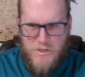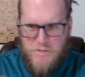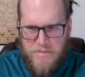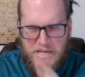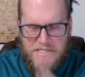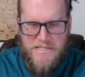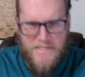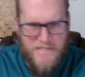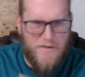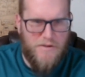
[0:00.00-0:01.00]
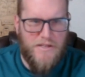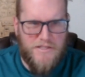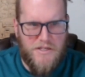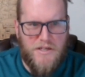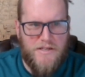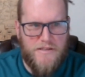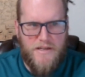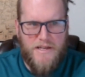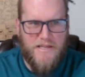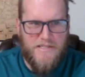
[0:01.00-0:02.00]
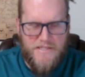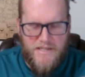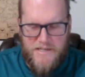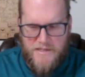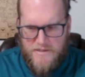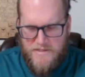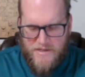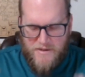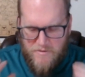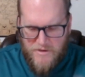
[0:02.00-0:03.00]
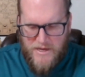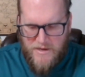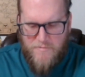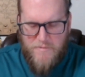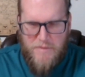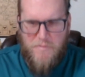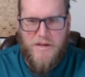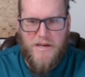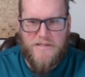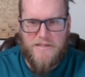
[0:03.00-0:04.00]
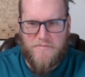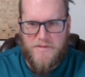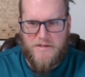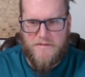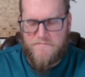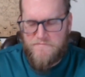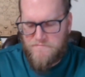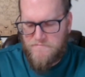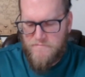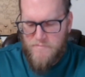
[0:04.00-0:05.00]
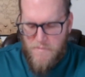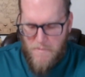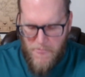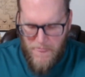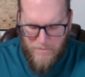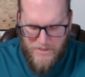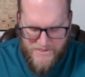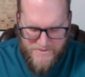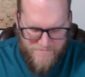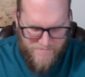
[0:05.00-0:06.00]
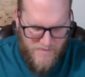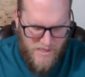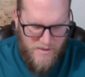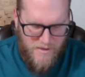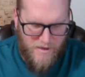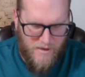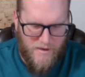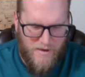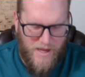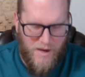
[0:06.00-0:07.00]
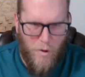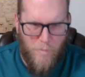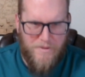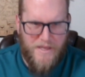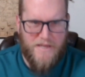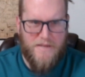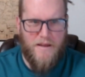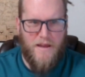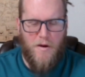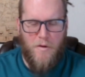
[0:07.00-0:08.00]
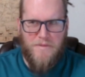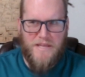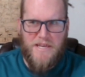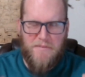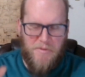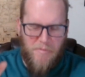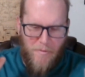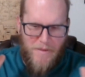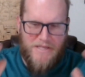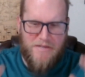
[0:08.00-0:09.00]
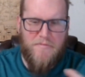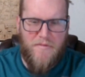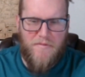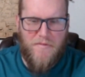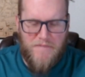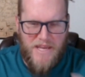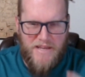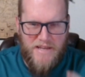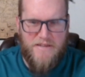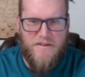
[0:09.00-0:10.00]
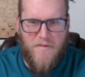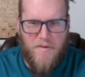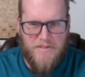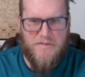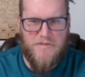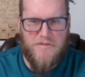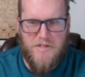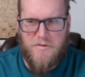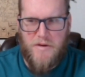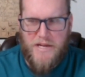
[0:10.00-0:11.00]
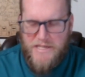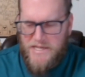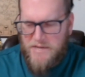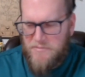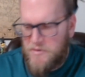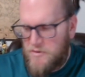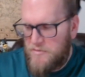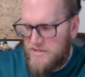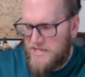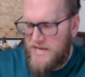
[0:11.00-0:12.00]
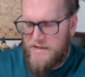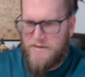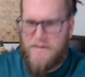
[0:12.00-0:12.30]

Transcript: pieces in there that's good that I can see. It's like, okay, maybe we got something here. But I hope they keep the momentum from the end of episode 2 and keep going with that.